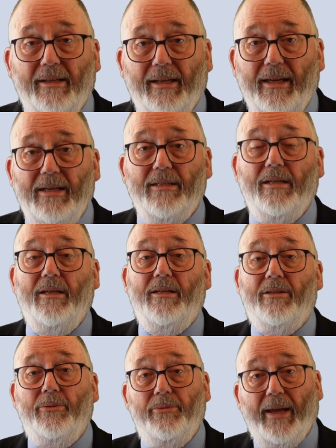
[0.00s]
Easy
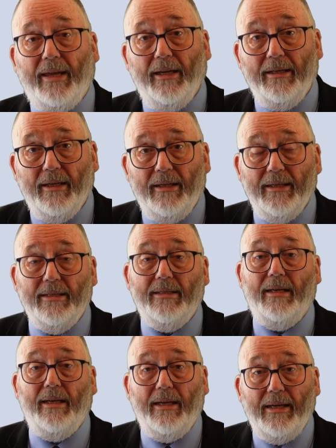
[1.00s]
to recognize,
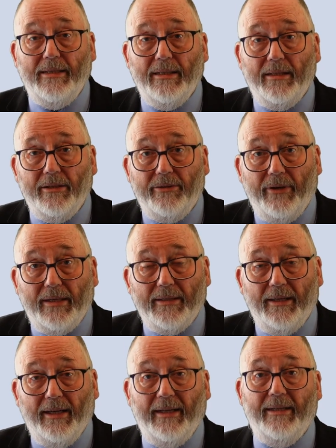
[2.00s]
easy to
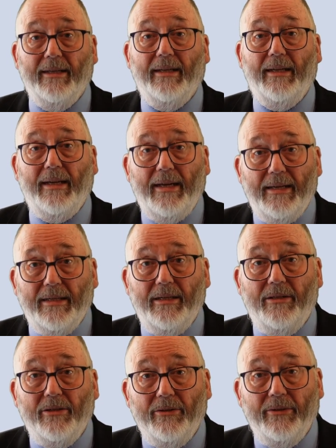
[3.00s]
translate, easy
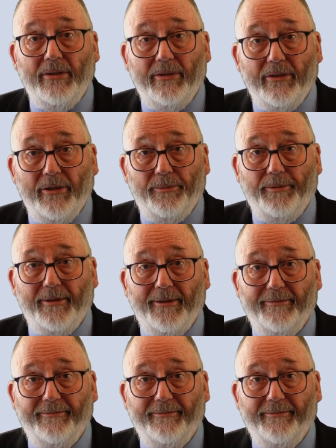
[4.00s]
to interpret.